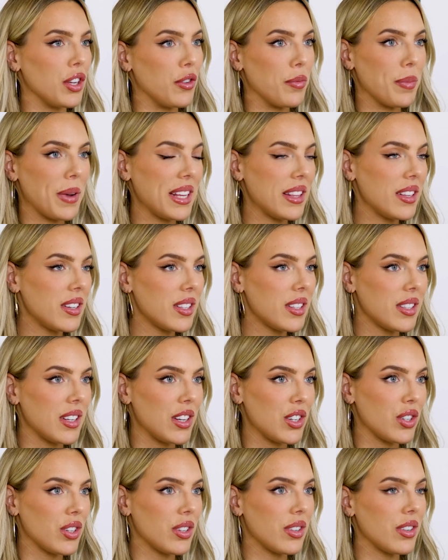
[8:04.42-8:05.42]
you've made the
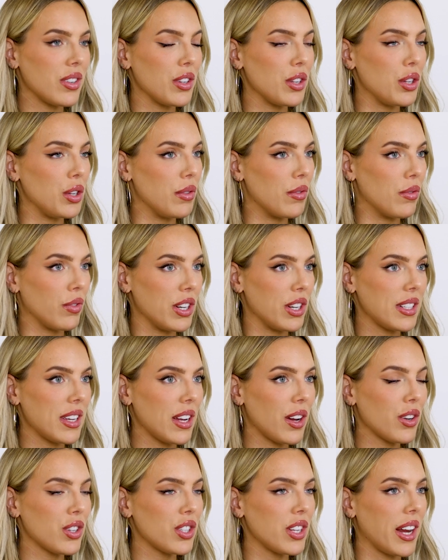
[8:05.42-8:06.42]
decision, you've
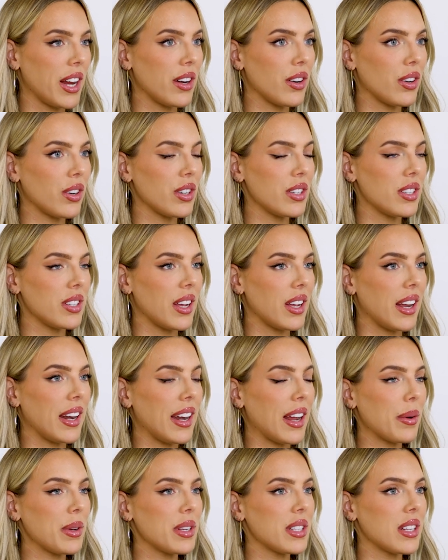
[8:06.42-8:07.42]
reset your standards, and
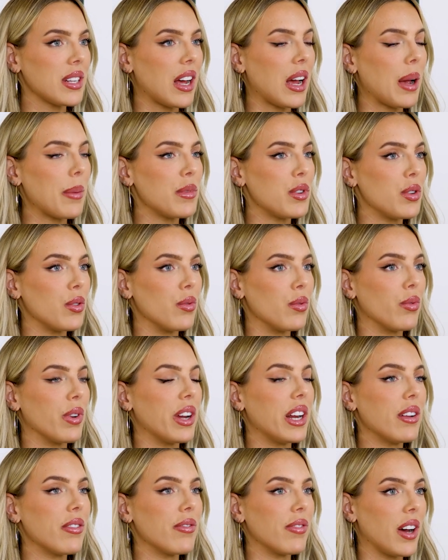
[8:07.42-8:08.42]
now it's time to
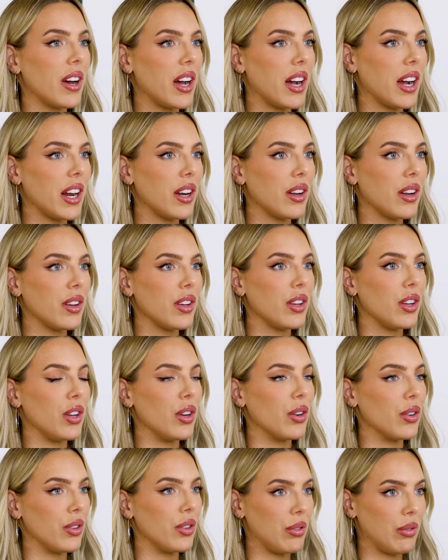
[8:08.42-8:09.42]
redefine
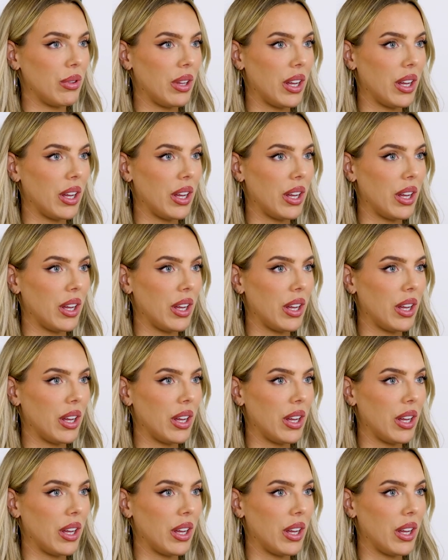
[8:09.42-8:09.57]
your new